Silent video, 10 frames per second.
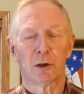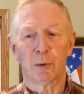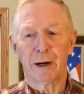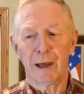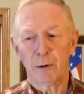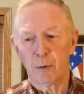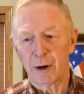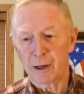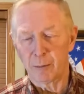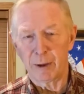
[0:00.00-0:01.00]
what I would
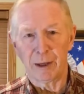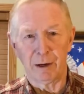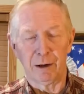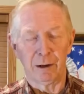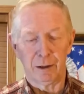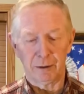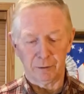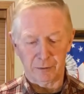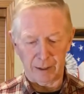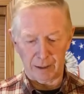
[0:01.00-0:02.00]
recommend
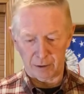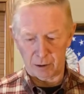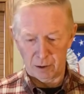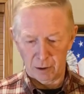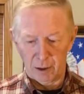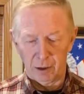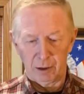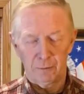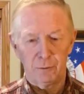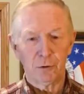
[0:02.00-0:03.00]
is that
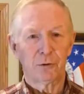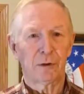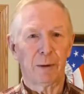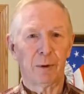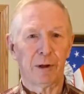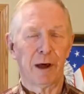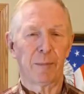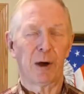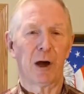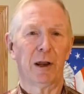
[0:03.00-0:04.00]
if you stumbled
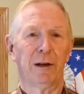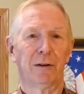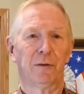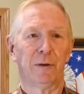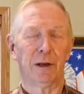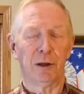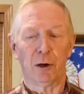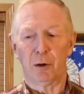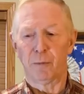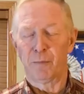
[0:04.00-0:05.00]
upon this
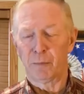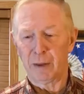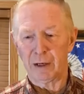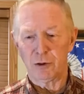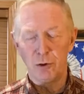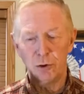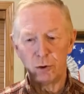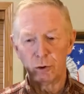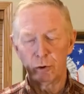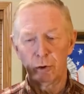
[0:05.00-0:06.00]
video, that
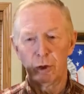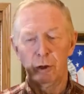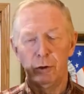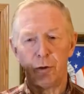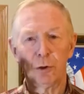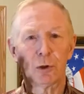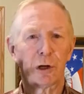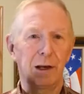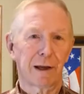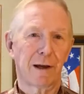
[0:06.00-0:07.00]
you, you
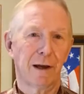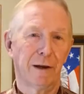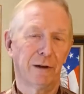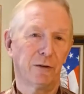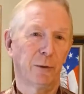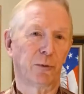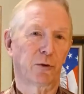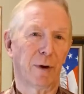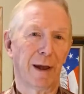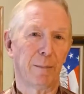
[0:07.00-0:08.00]
click on the
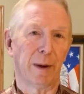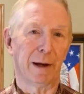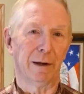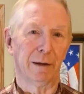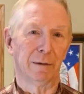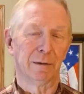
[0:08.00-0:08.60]
subscribe button.